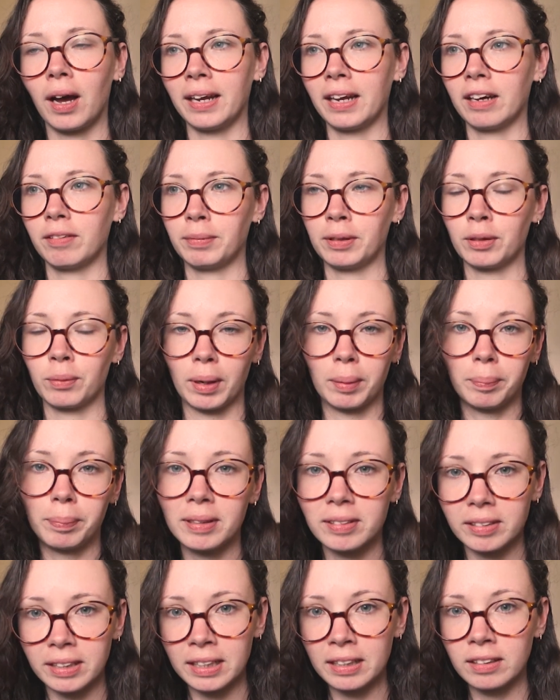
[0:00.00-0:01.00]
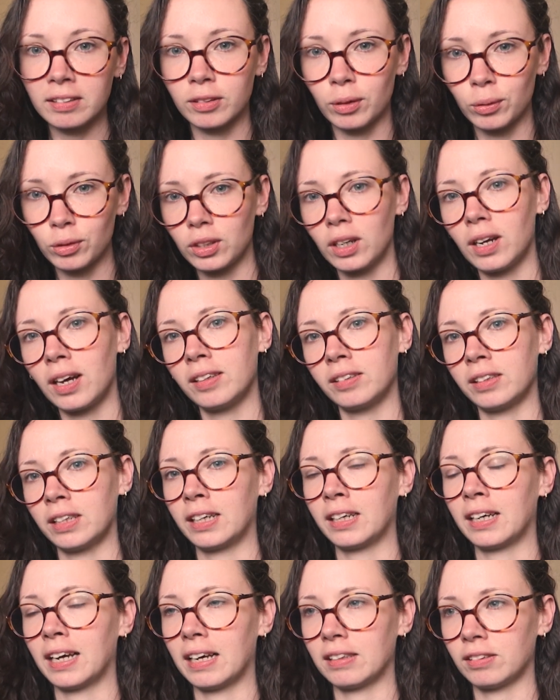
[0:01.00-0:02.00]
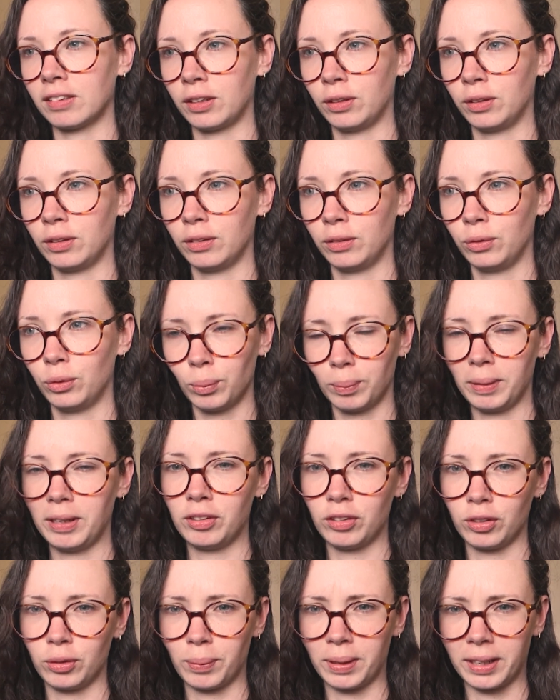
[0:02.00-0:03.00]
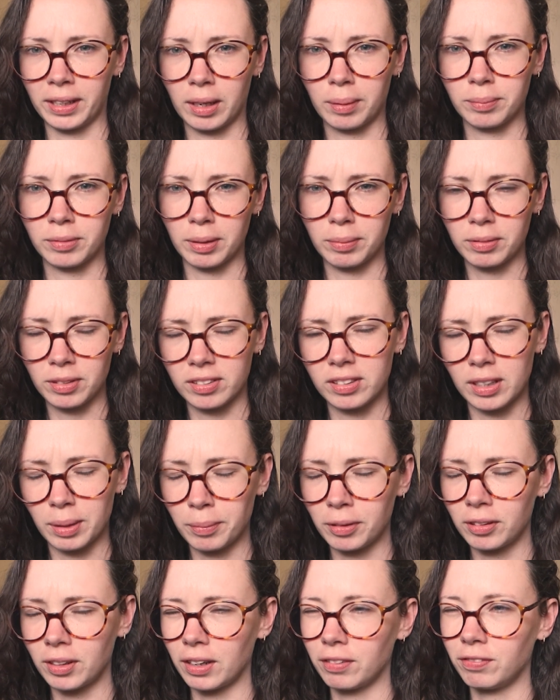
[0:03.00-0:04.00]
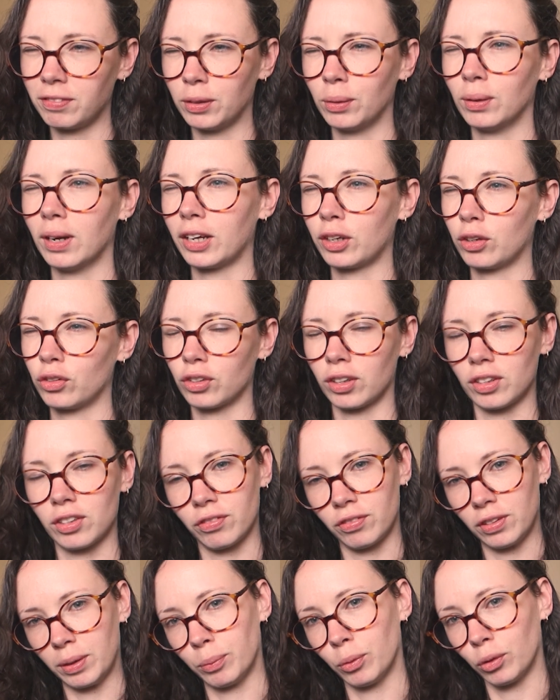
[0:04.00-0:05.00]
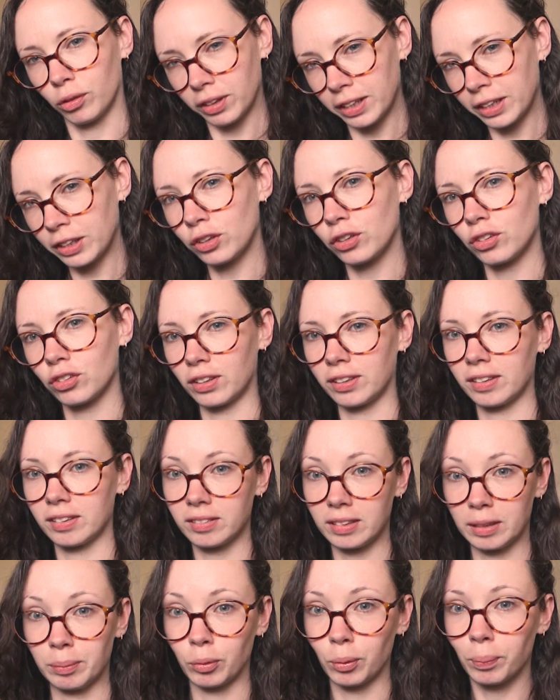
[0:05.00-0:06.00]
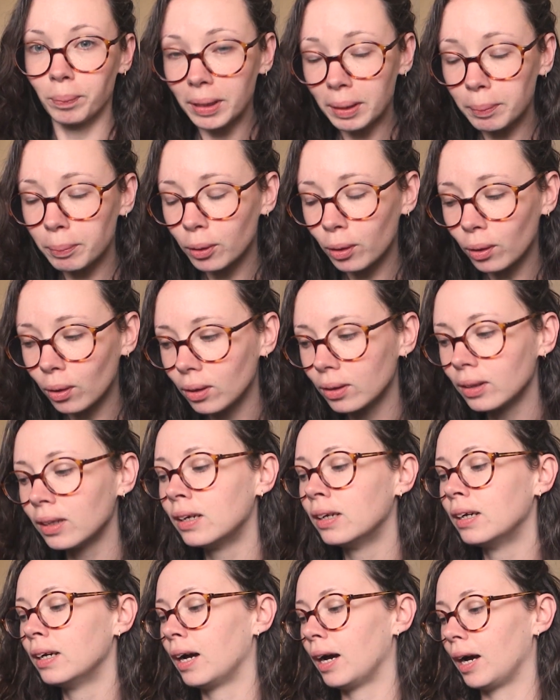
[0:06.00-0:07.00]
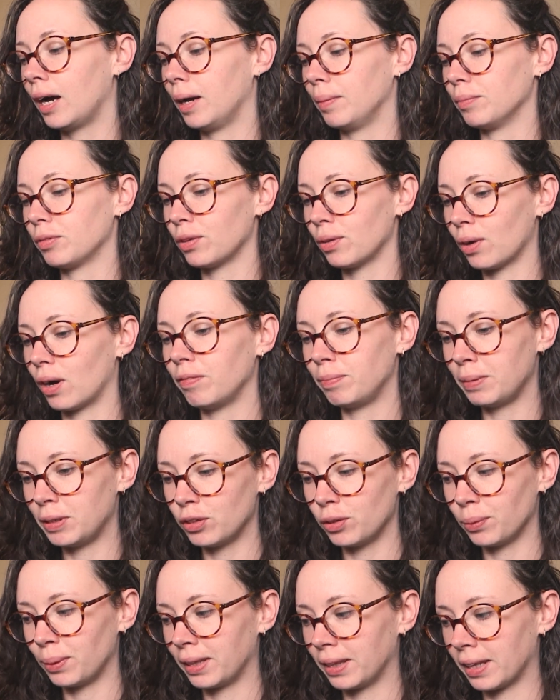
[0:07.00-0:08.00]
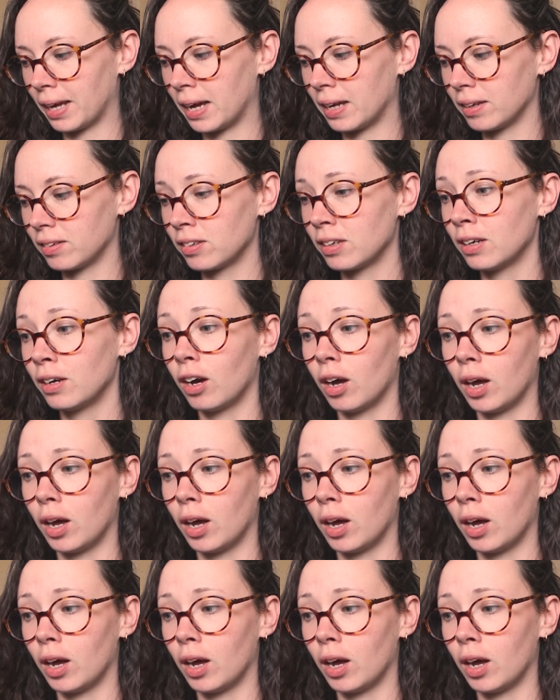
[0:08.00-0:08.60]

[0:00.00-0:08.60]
I have been quite busy socializing as I normally do when it comes up to summer. I feel like you try to fit more in, you try to see more people, so I've been doing that.